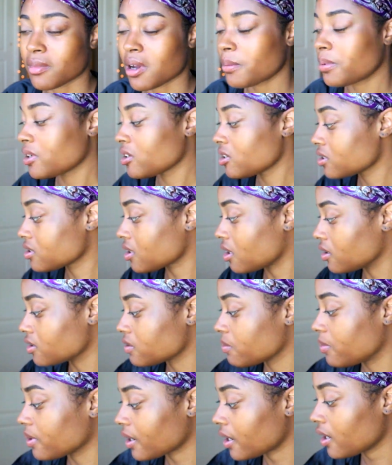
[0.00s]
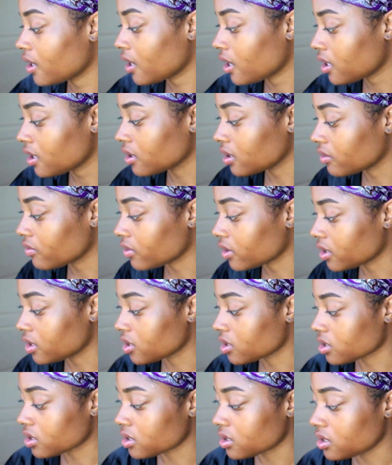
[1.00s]
in my parents' house, but I hate living
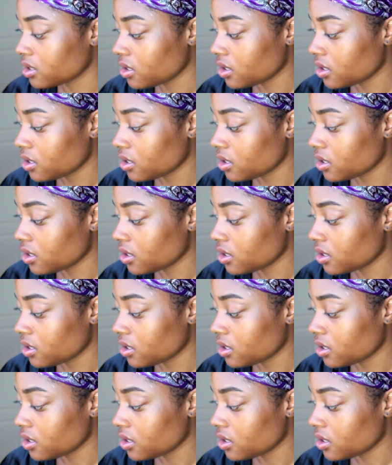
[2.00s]
here.